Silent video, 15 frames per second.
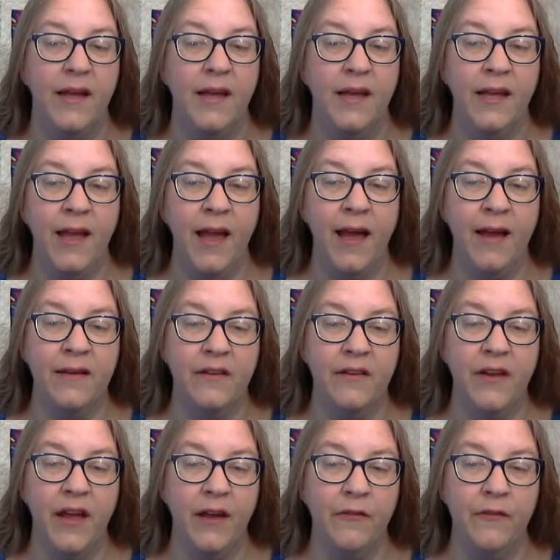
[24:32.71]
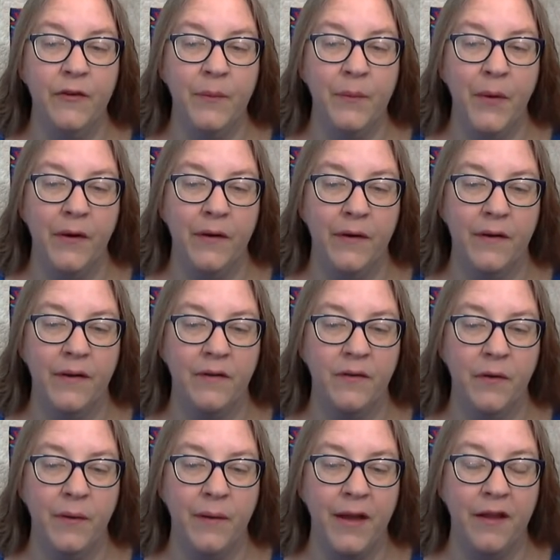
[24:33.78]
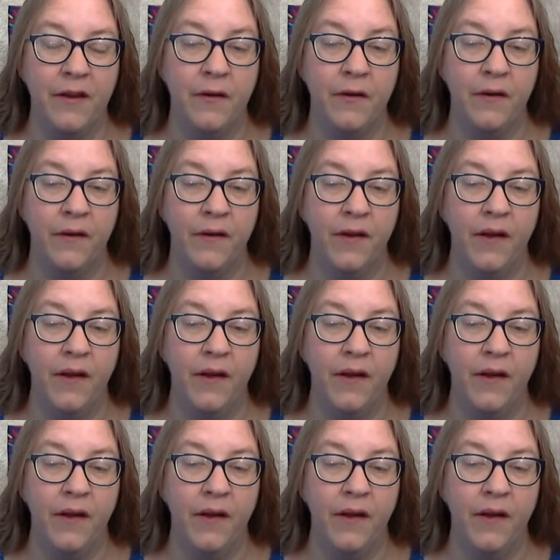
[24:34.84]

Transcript: He acted every part an orator,